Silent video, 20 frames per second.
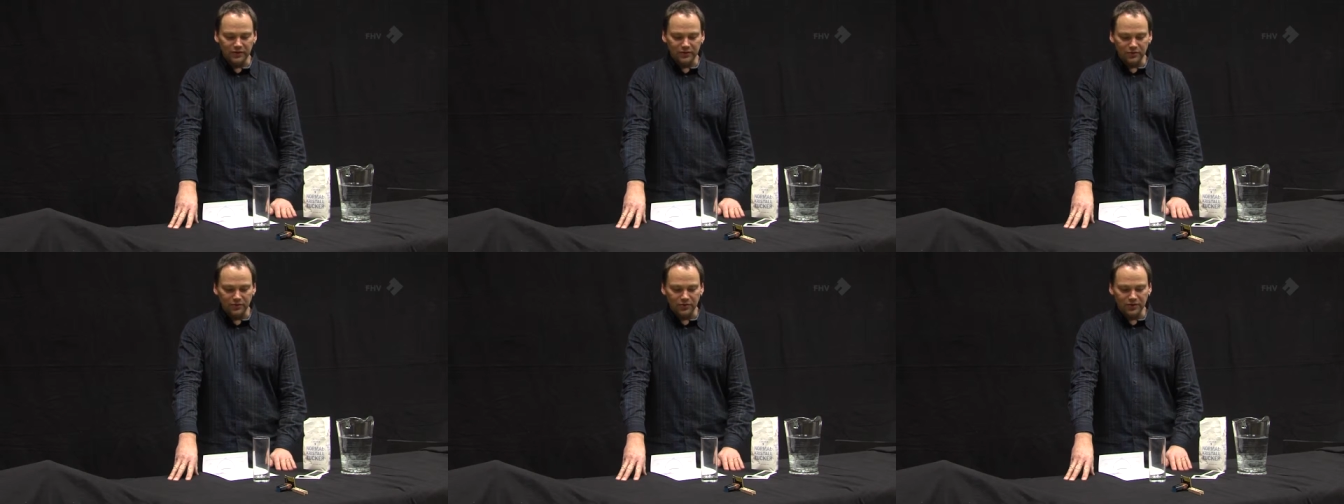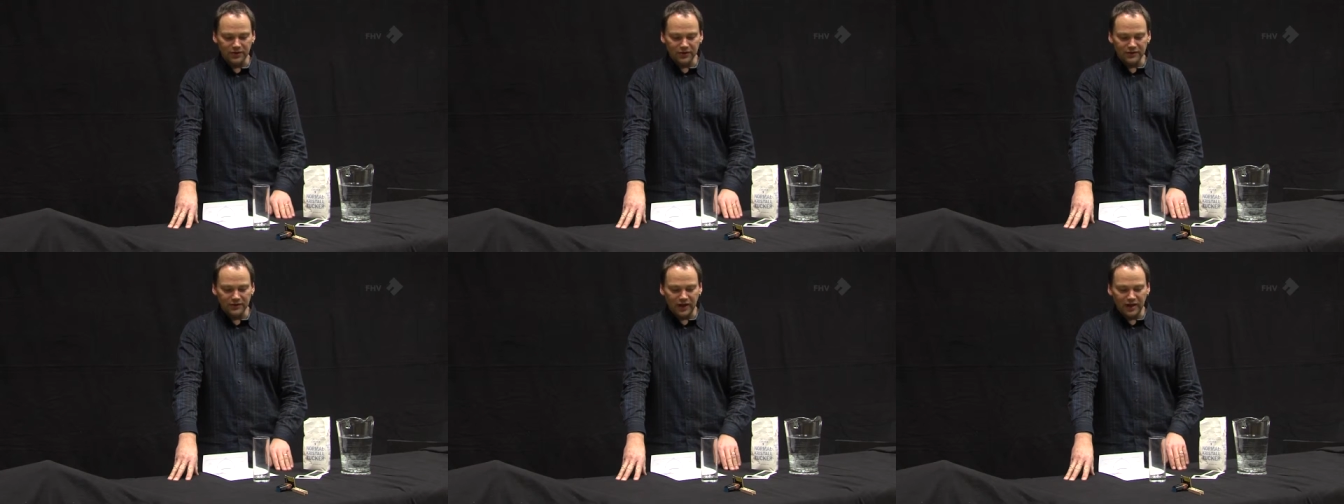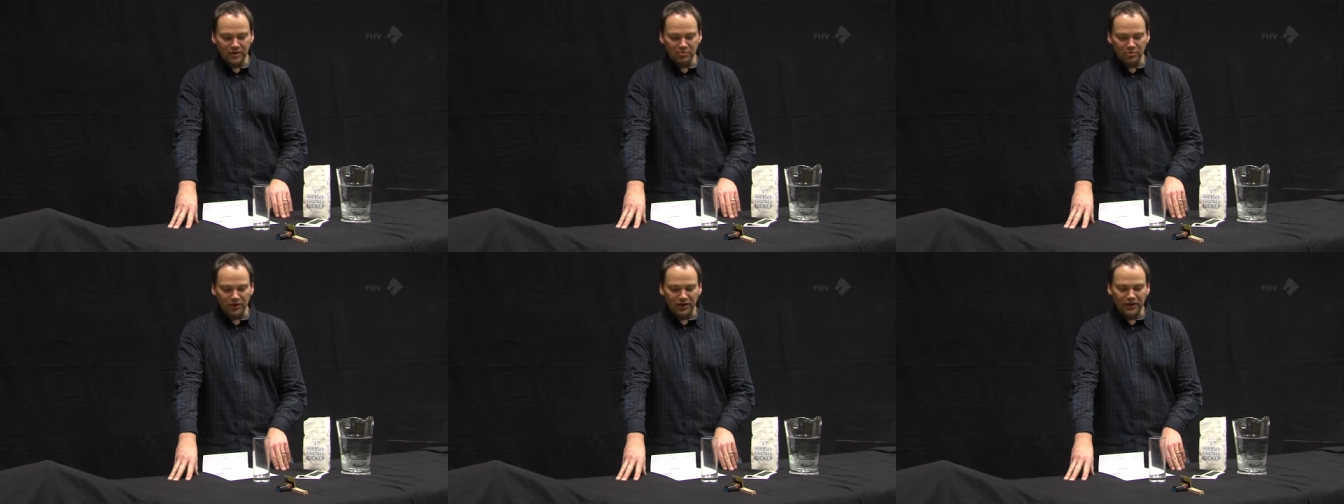by
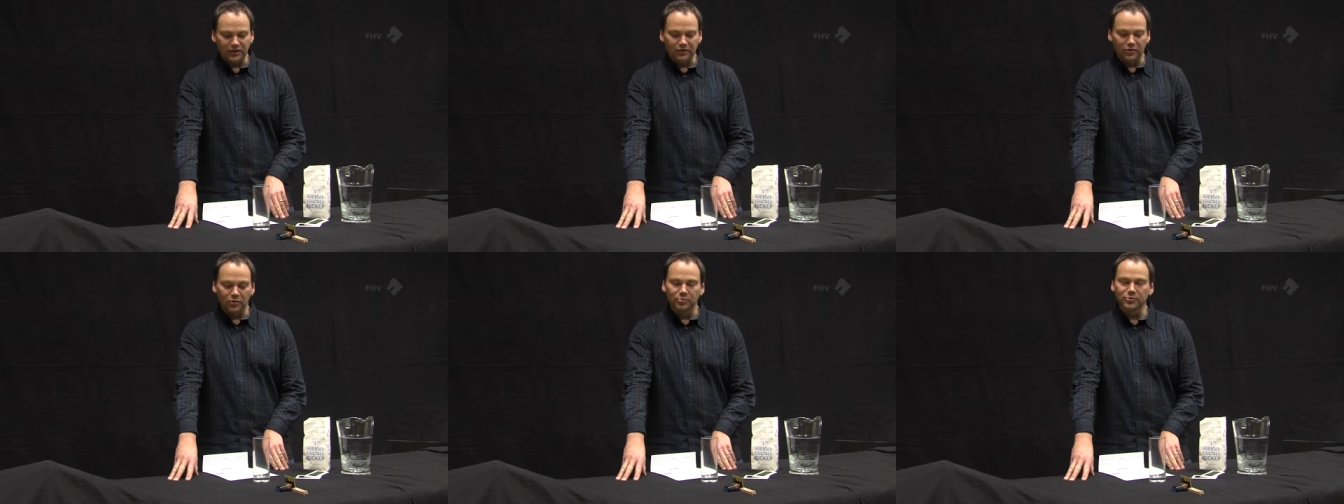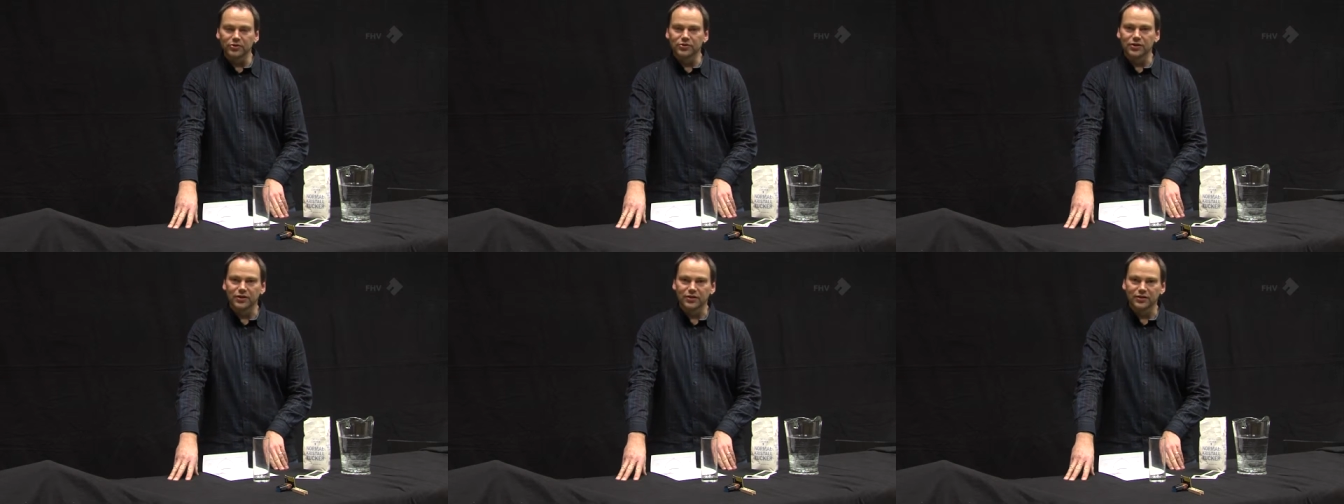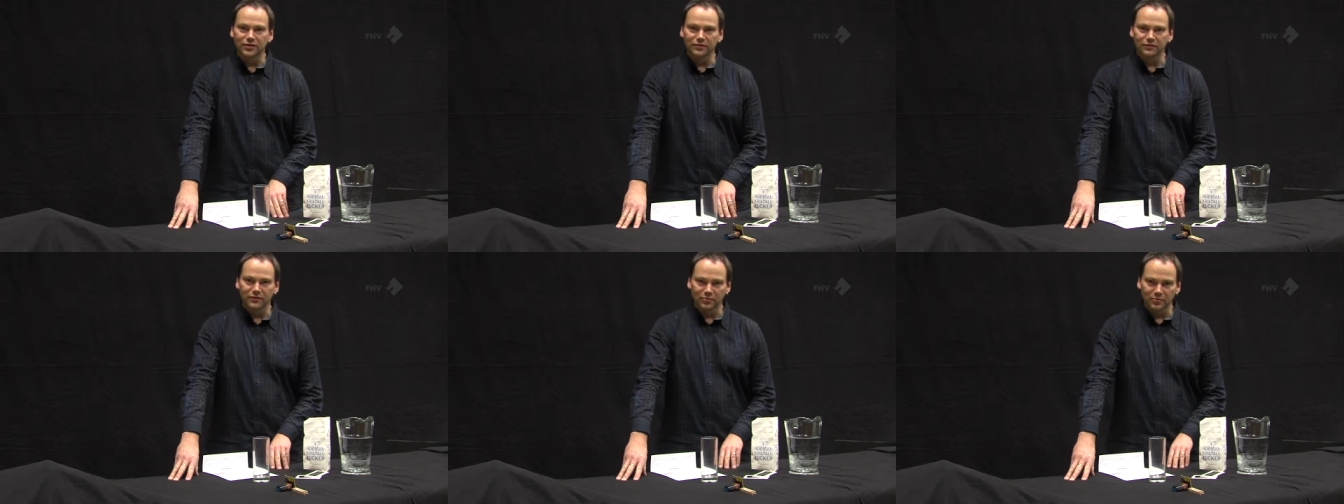introducing an
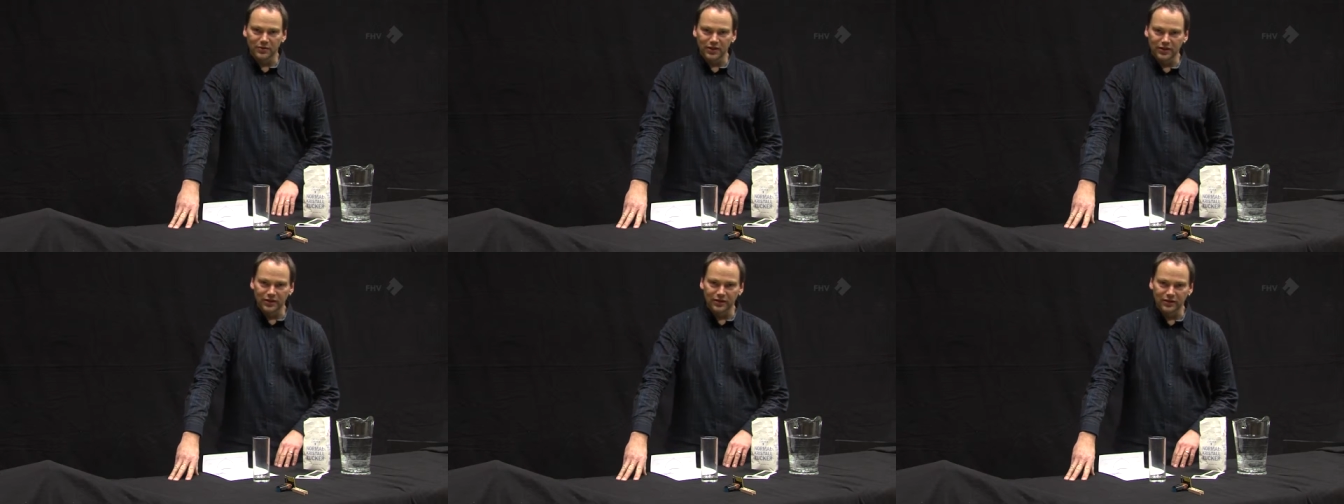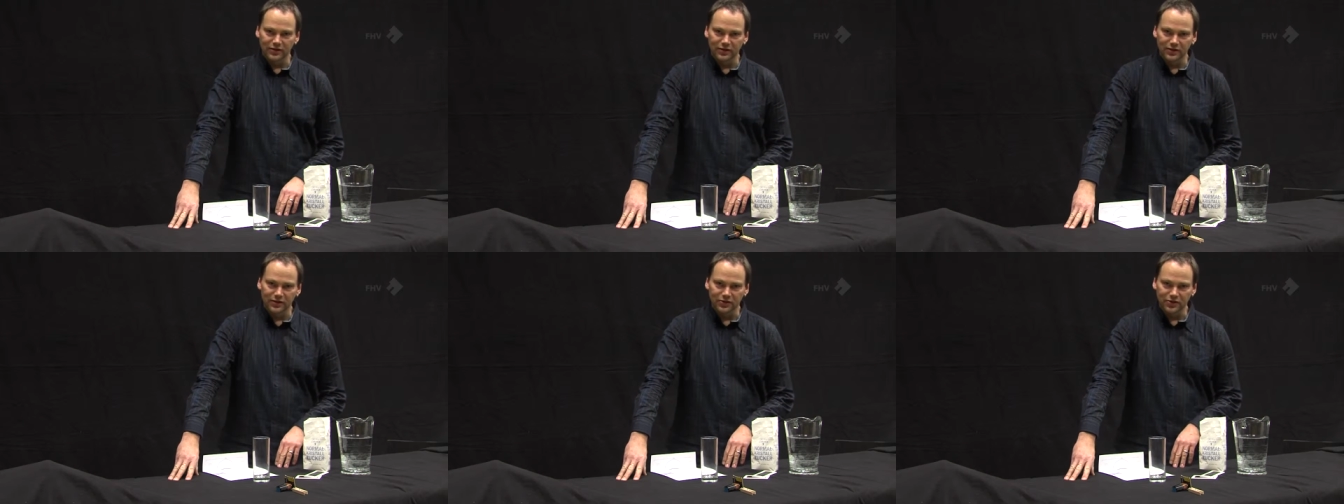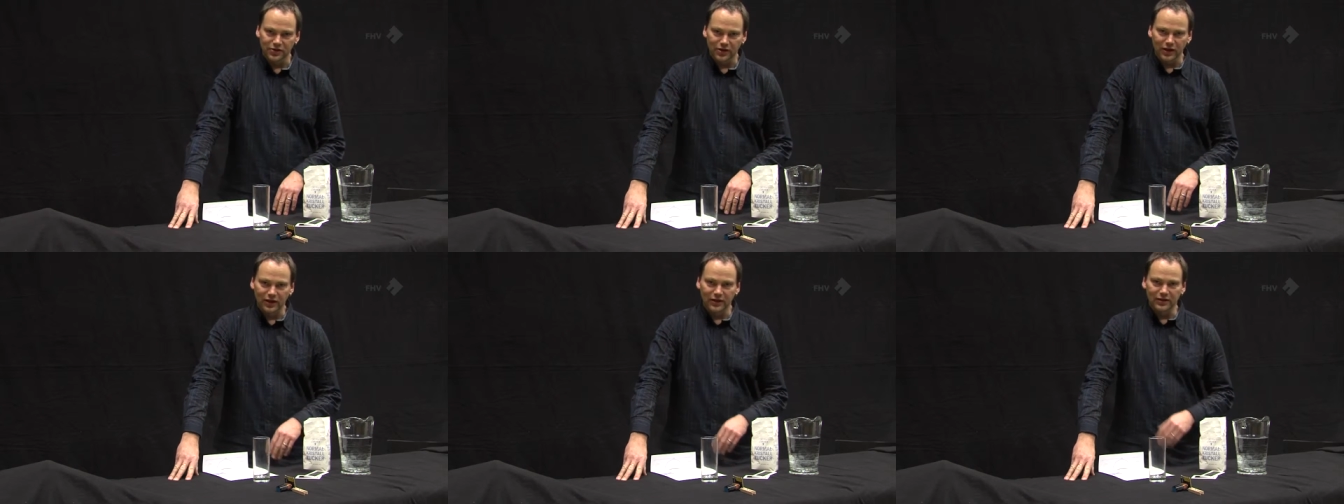optically active
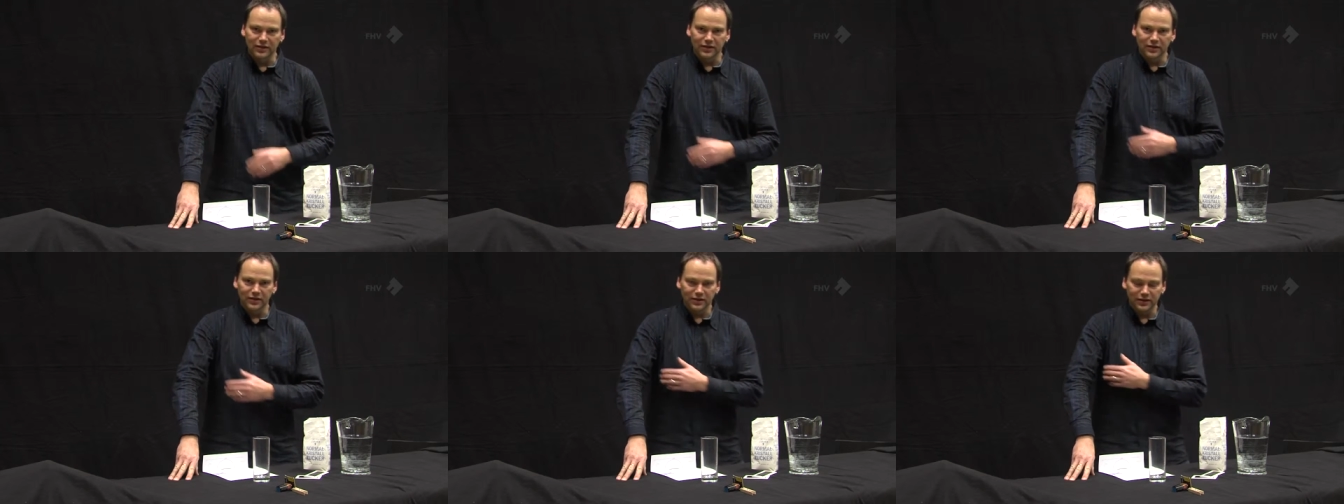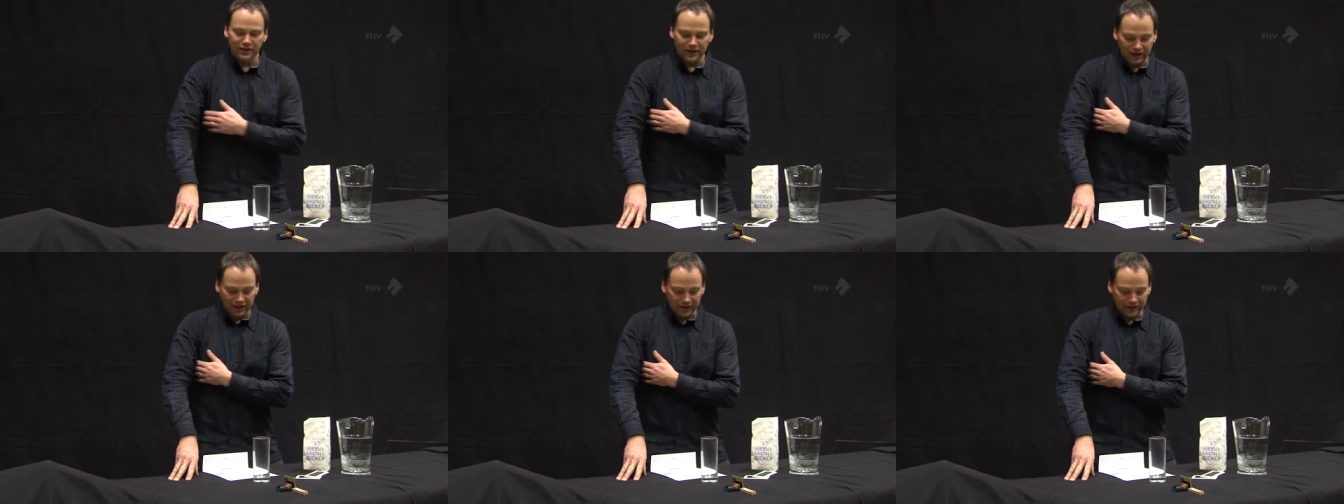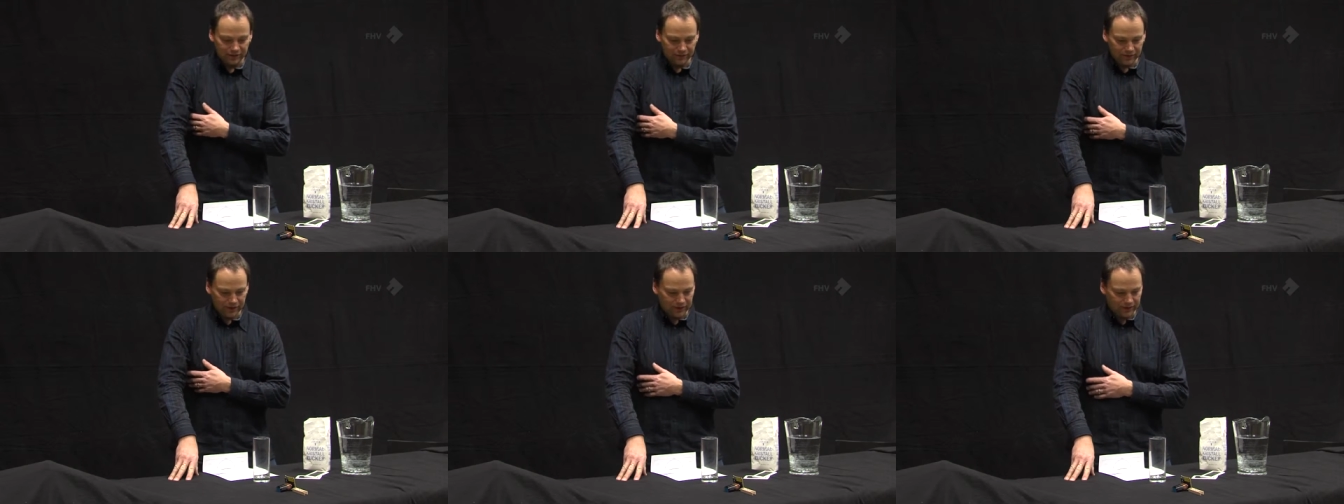medium into the light
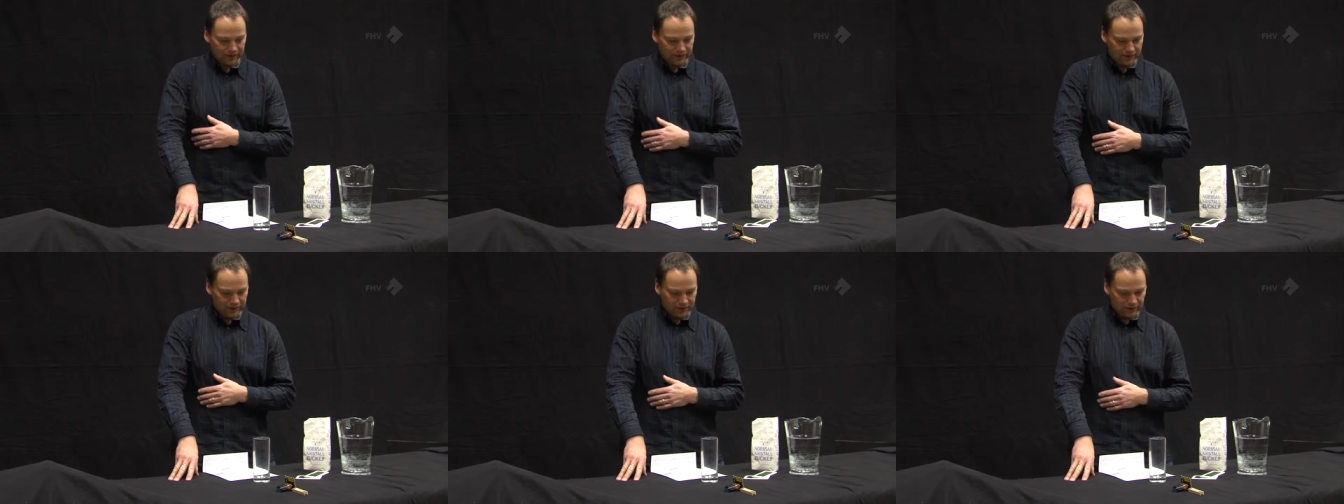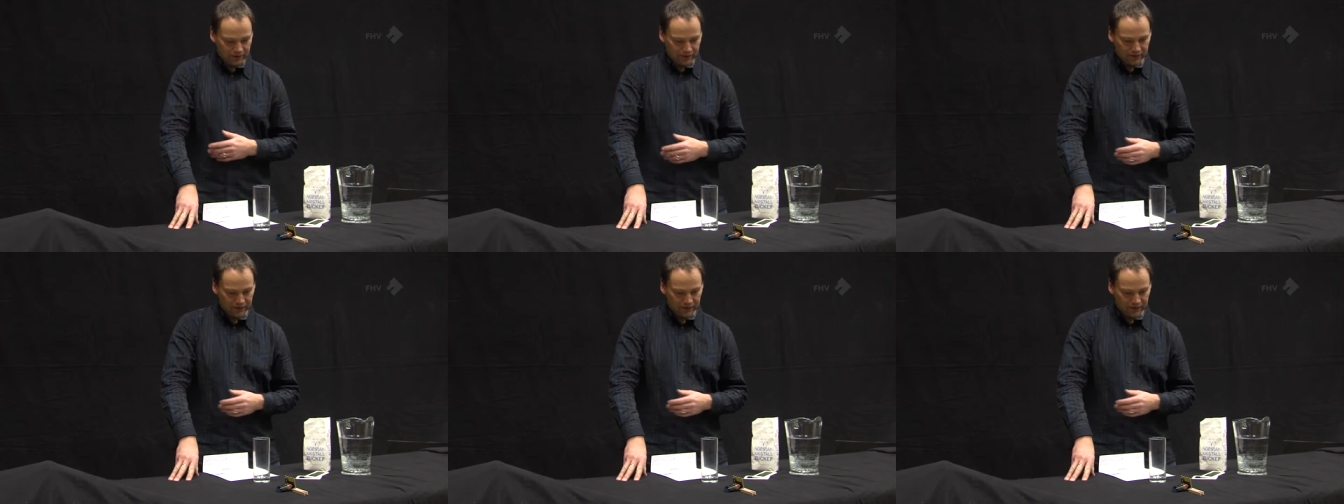beam.